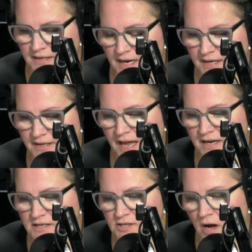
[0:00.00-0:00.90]
in, in
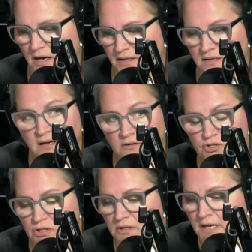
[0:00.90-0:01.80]
Canada's hockey
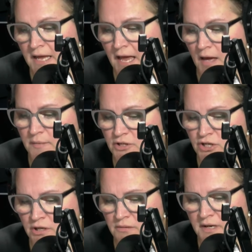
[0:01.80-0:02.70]
culture. Um,
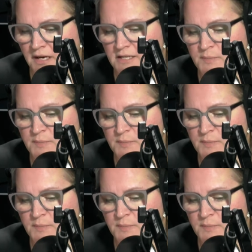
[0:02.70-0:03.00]
do you think